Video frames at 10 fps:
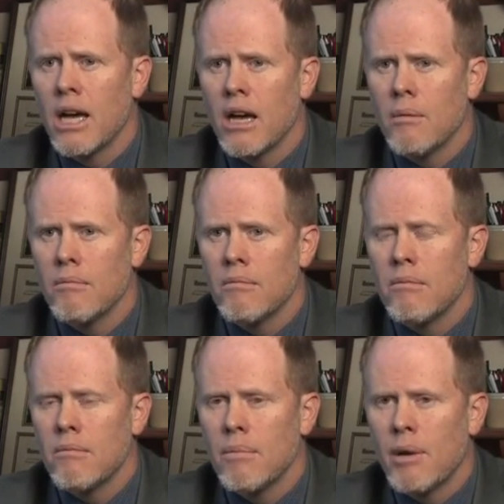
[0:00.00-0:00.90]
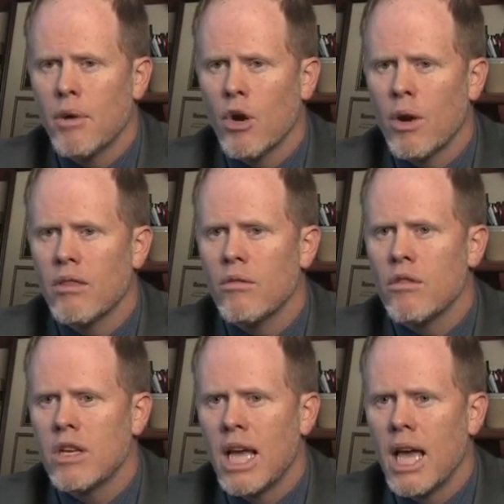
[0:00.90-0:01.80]
About partway
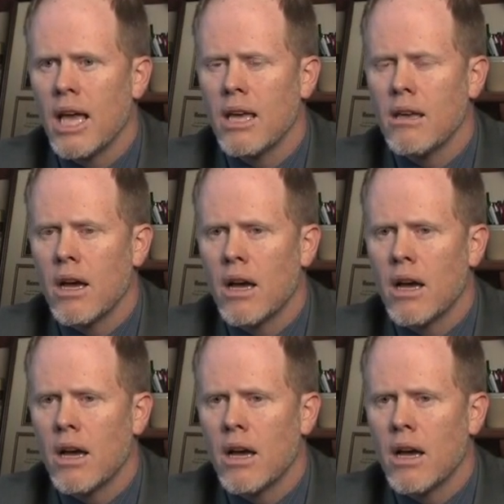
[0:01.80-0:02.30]
through the day,